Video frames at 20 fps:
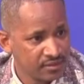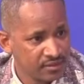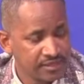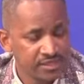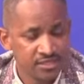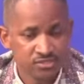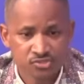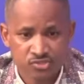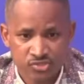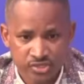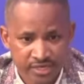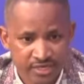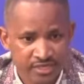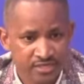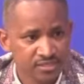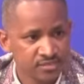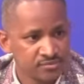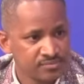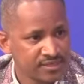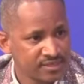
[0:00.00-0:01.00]
He's tried
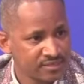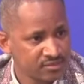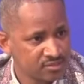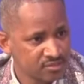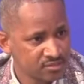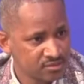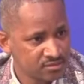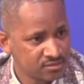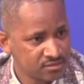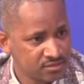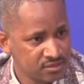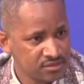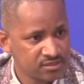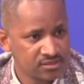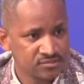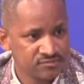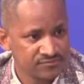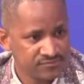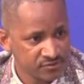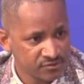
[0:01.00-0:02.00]
his best.
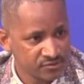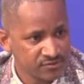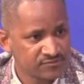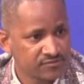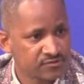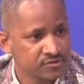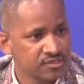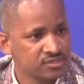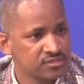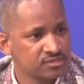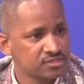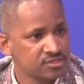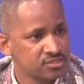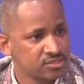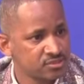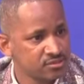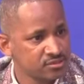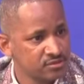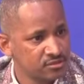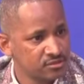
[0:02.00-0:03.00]
He's fought for this
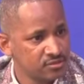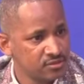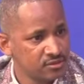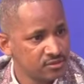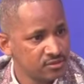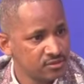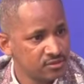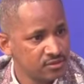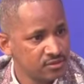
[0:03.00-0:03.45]
nation,